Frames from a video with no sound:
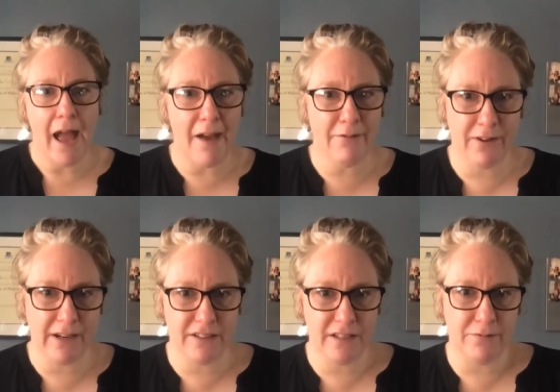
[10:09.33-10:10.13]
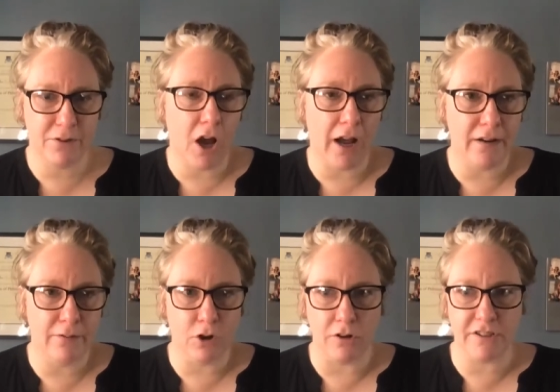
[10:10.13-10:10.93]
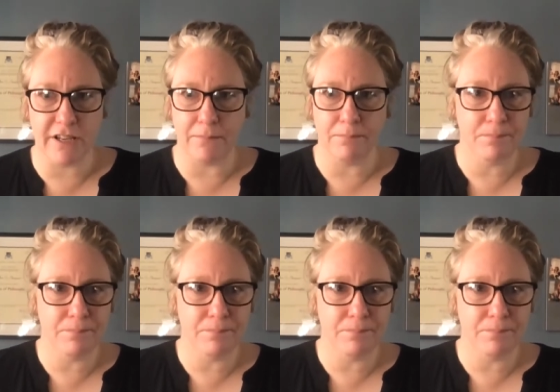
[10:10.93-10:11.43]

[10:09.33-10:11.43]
affective kind of content?